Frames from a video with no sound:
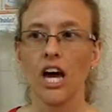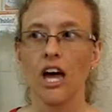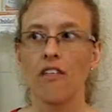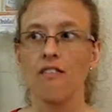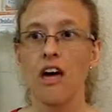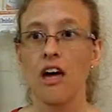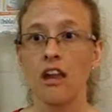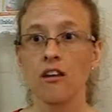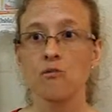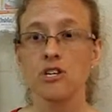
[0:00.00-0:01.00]
And
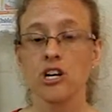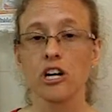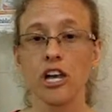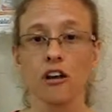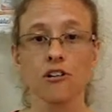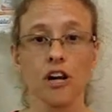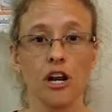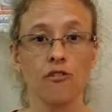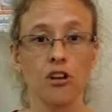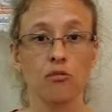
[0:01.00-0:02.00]
then we started getting
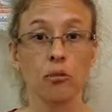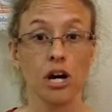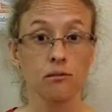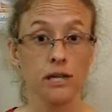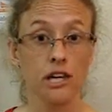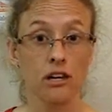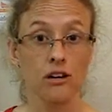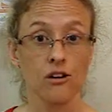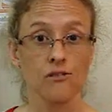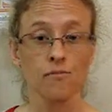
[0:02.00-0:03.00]
creative on the
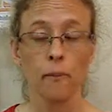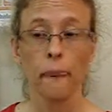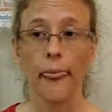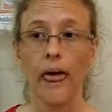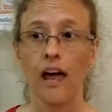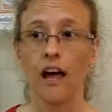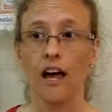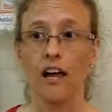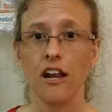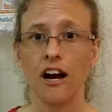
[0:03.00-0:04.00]
barbecue,
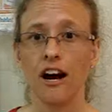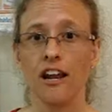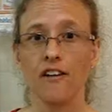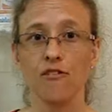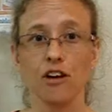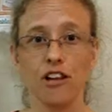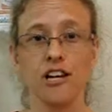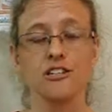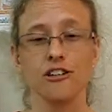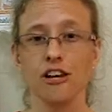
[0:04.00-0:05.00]
and I didn't
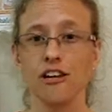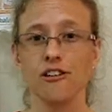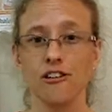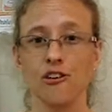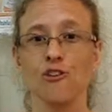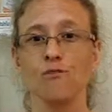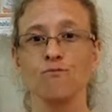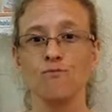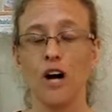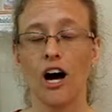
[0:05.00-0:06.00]
realize you could do
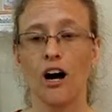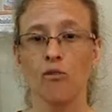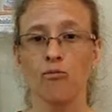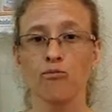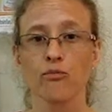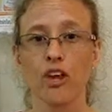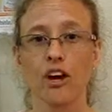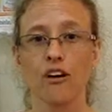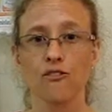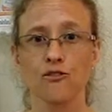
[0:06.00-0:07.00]

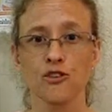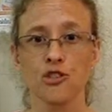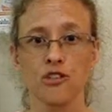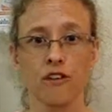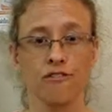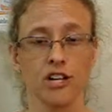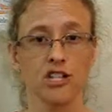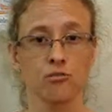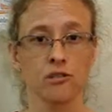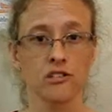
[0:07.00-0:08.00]
fruits and
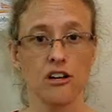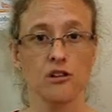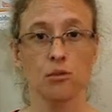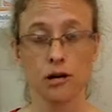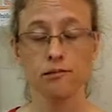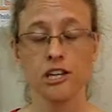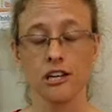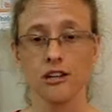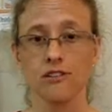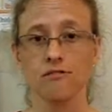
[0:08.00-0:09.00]
vegetables on the
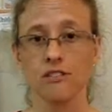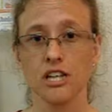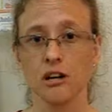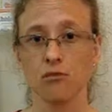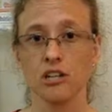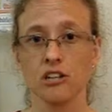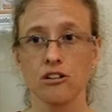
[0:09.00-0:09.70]
barbecue. You